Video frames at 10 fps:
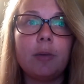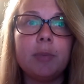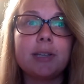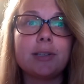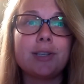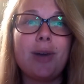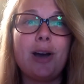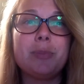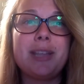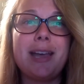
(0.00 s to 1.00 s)
It's also
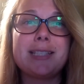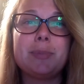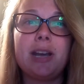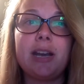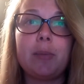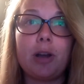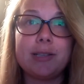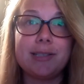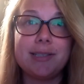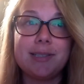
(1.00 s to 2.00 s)
helped the expediting
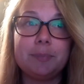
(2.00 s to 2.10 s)
process.